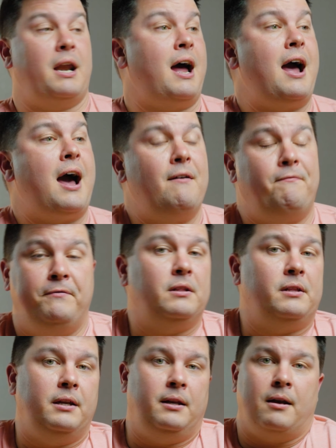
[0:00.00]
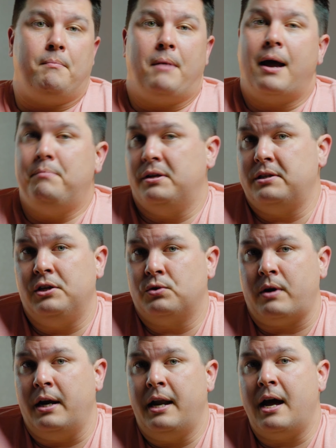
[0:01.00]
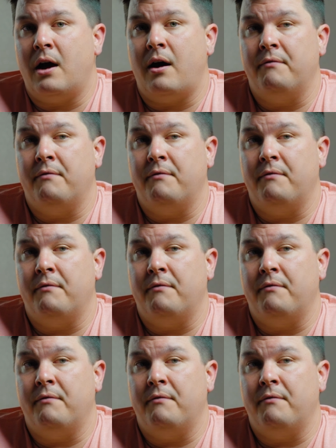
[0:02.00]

And I, I feel it in my business right now.